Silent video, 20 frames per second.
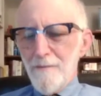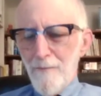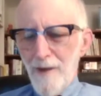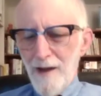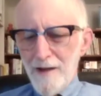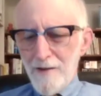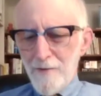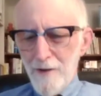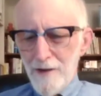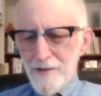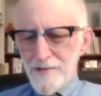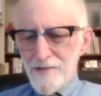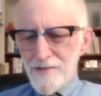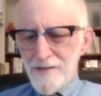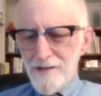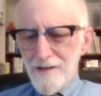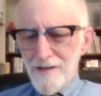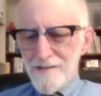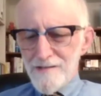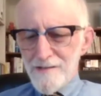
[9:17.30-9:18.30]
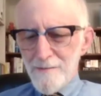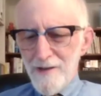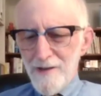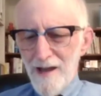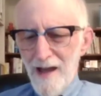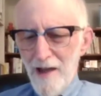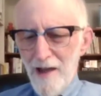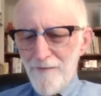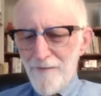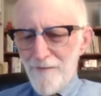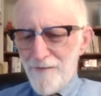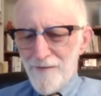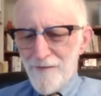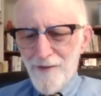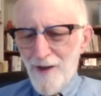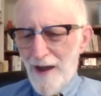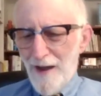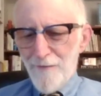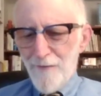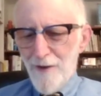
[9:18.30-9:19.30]
My question is, I've
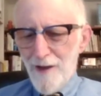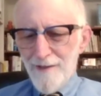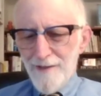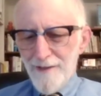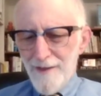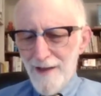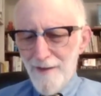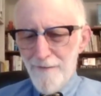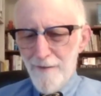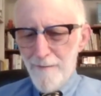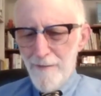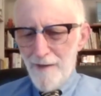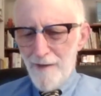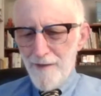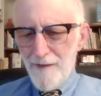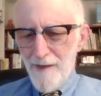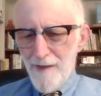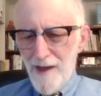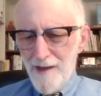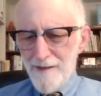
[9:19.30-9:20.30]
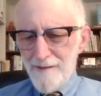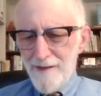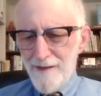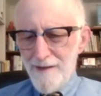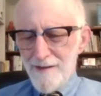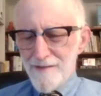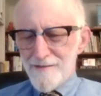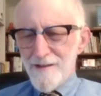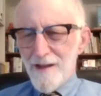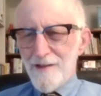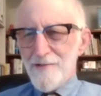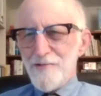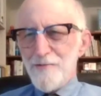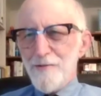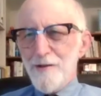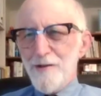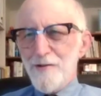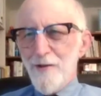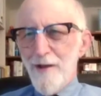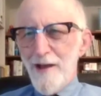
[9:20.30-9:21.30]
read enough about the 19th
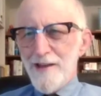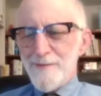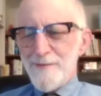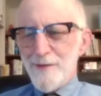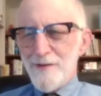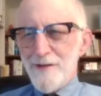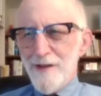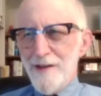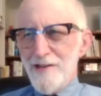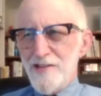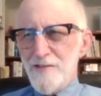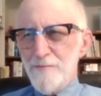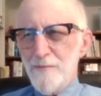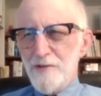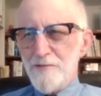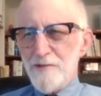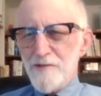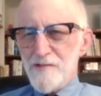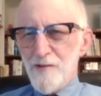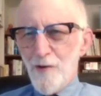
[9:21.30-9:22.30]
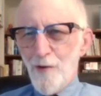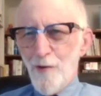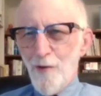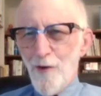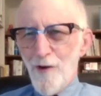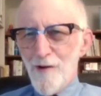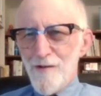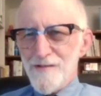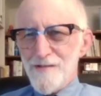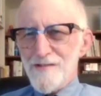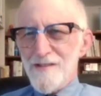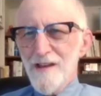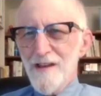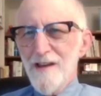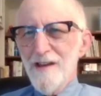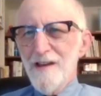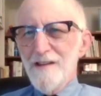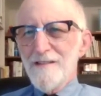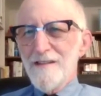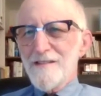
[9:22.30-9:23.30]
century transportation, which was the horse,
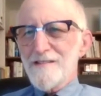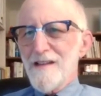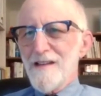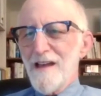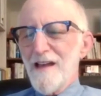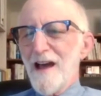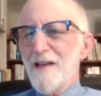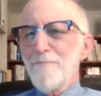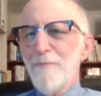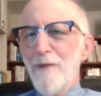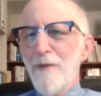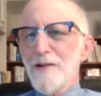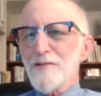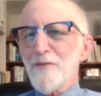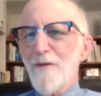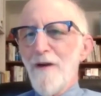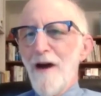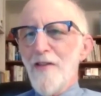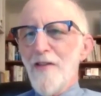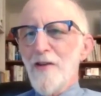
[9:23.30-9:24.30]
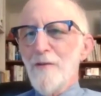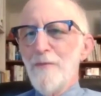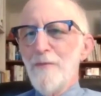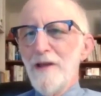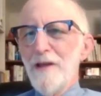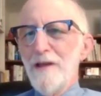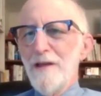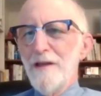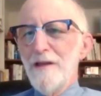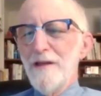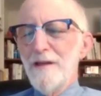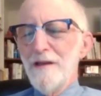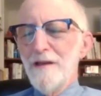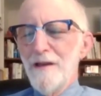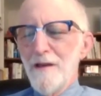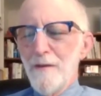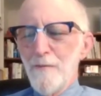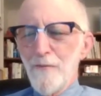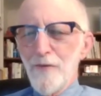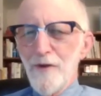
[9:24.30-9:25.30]
to say I'd much rather be
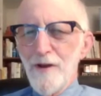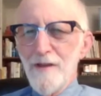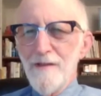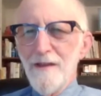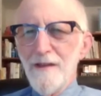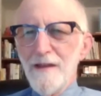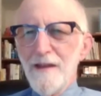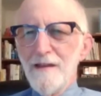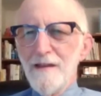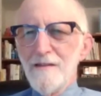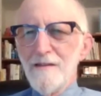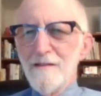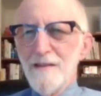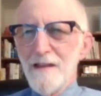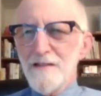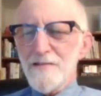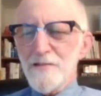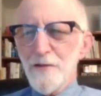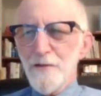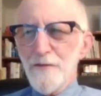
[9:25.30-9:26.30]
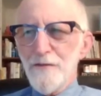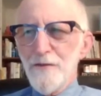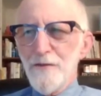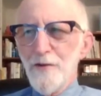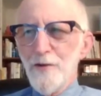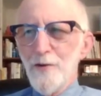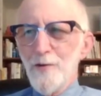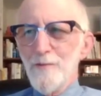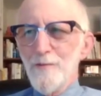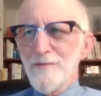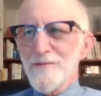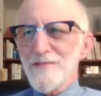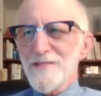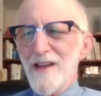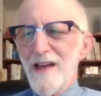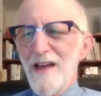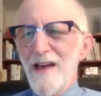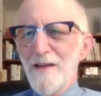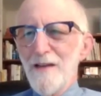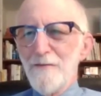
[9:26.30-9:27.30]
breathing in diesel
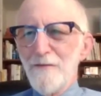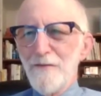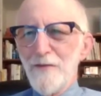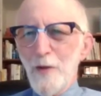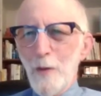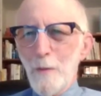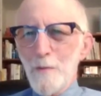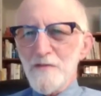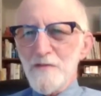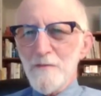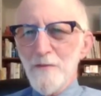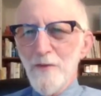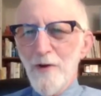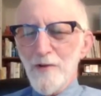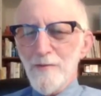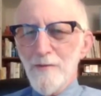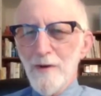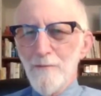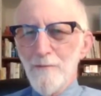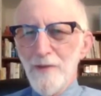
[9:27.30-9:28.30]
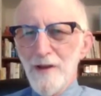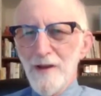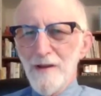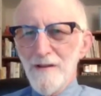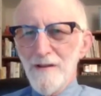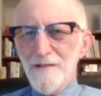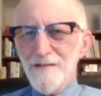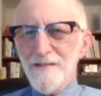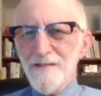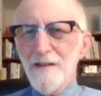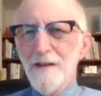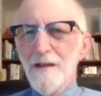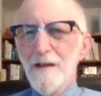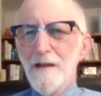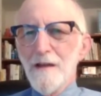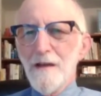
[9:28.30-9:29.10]
fumes and fumes from automobiles